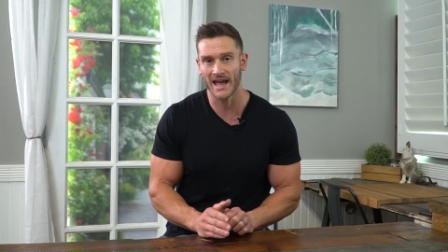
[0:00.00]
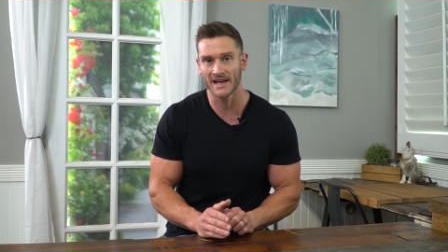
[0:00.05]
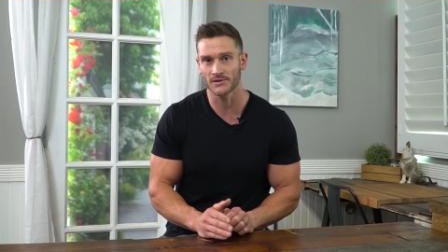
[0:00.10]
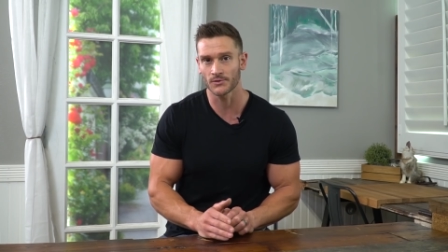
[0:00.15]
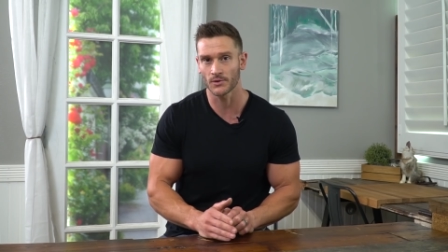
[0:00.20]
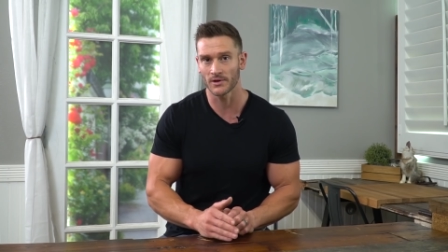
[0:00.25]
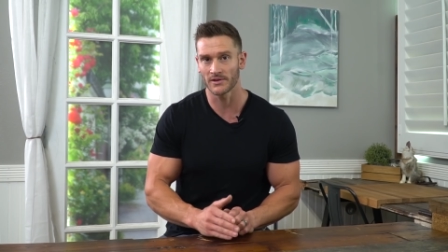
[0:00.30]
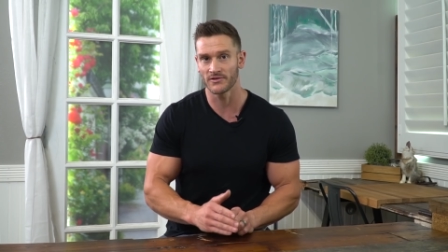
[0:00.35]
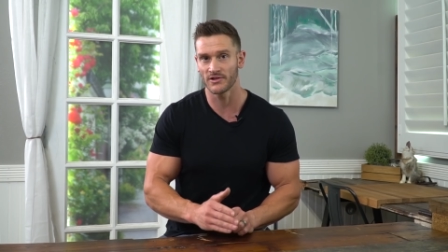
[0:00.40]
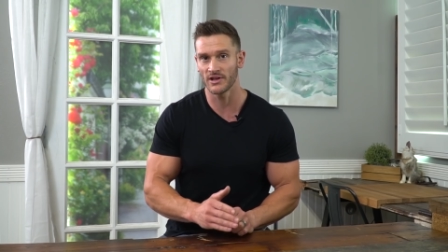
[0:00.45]
at
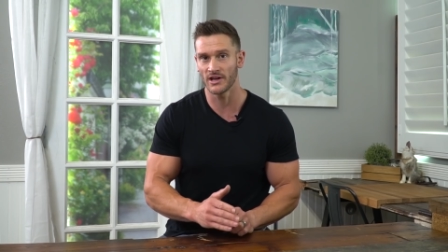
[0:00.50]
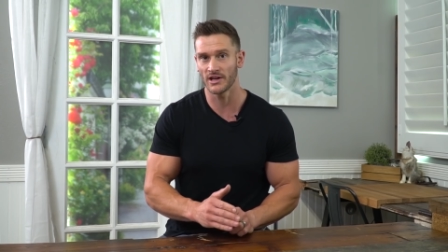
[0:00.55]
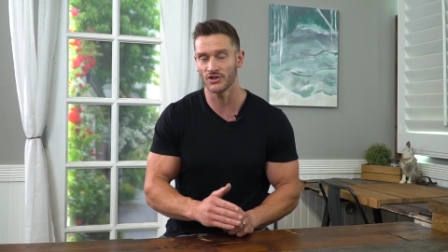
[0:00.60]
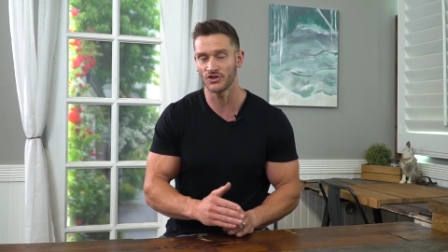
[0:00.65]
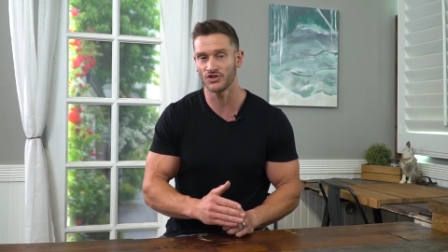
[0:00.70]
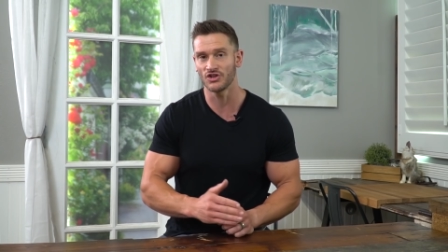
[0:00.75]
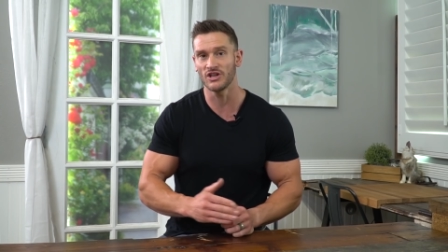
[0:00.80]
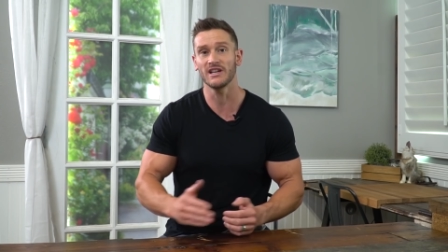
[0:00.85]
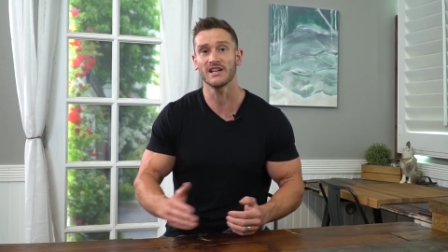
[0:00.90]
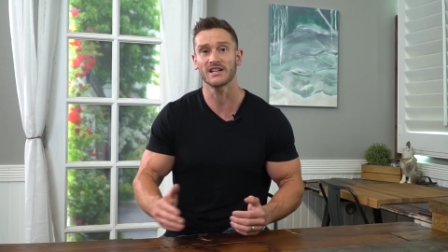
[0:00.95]
sort of the
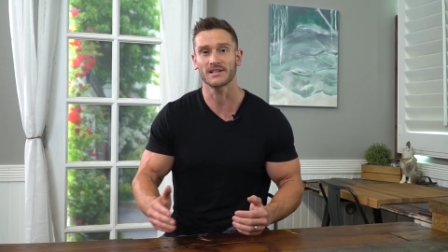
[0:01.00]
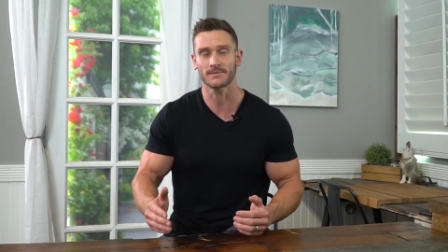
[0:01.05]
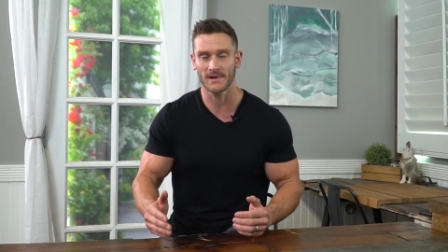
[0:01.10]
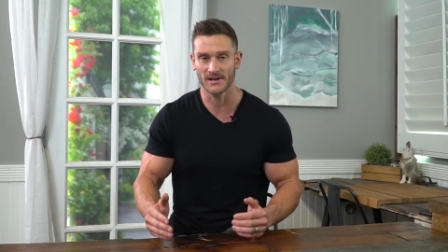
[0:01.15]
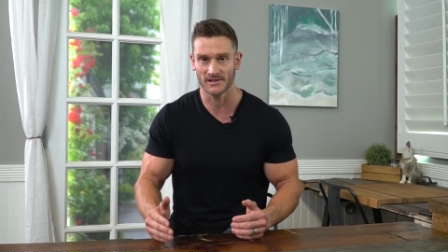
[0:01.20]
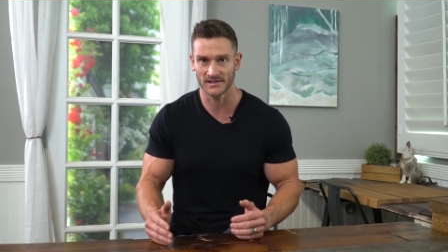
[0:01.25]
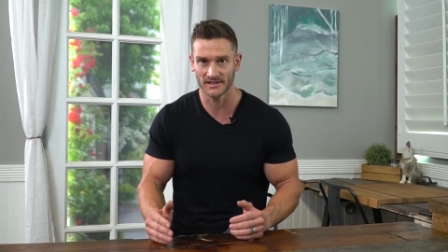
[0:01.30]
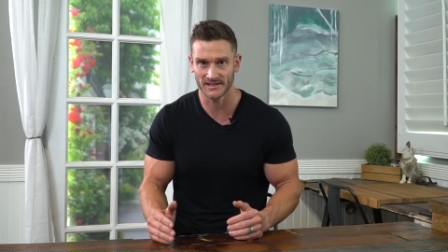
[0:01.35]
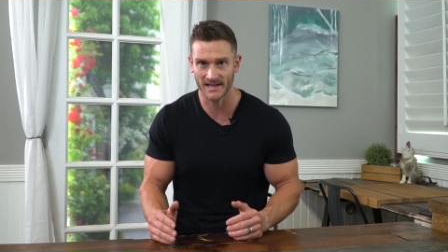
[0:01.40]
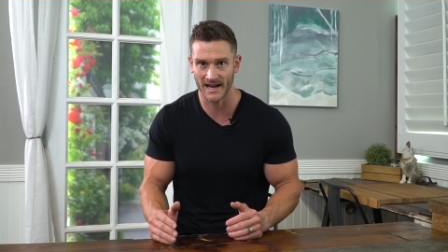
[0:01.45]
gene
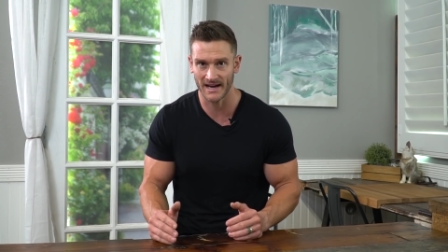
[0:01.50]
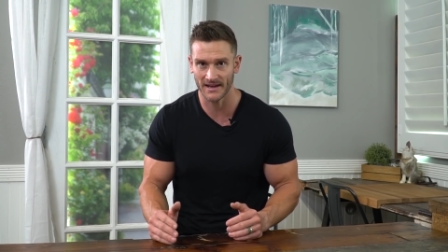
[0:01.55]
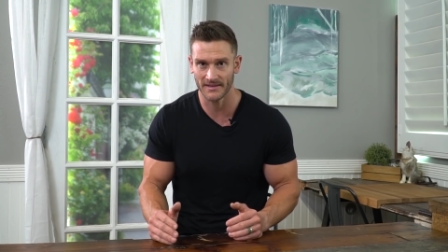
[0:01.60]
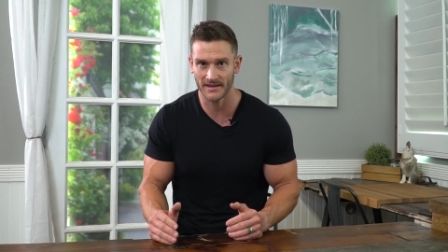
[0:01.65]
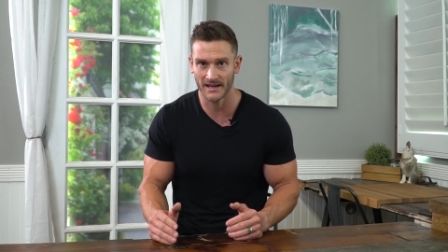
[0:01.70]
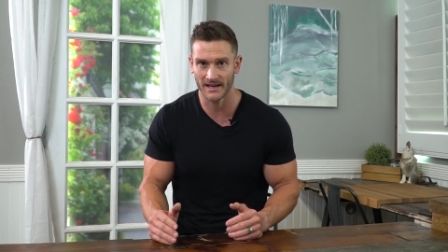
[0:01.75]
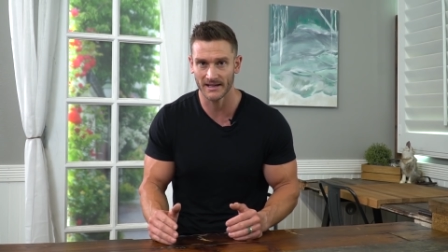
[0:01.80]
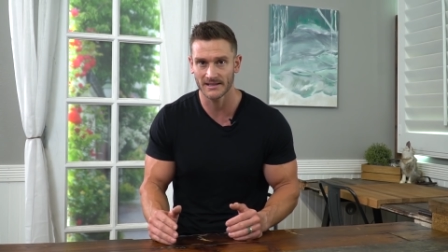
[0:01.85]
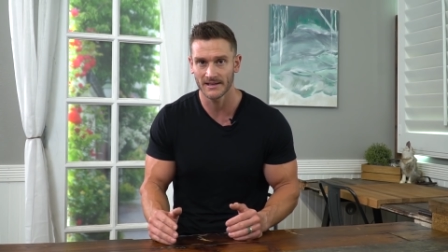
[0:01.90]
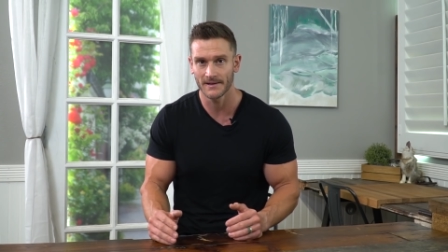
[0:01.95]
expression side of
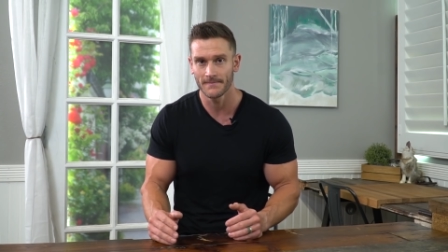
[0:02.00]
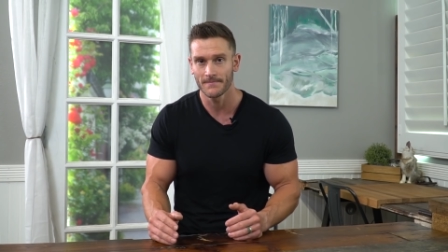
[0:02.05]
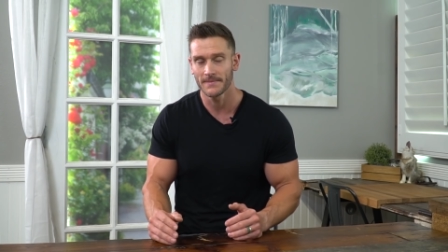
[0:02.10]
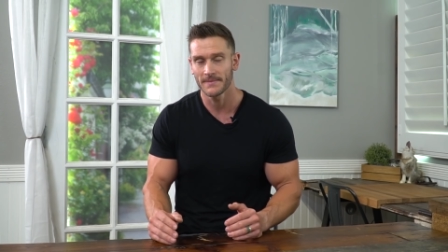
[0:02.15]
things.